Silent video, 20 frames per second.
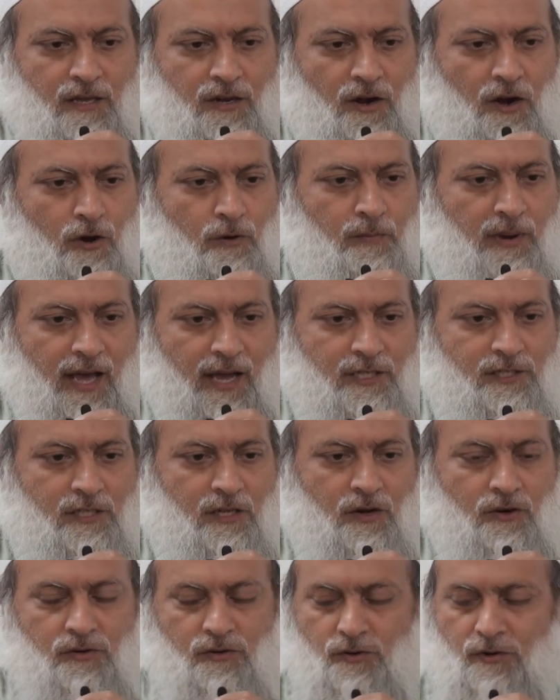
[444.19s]
oh black
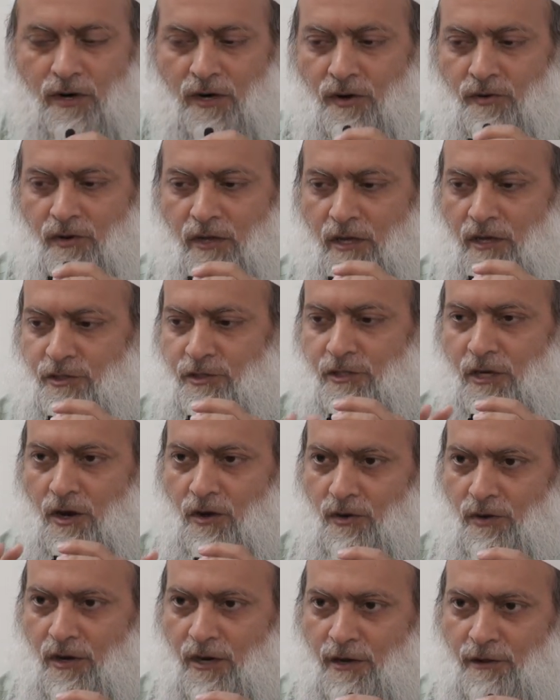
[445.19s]
stone, you are only a stone,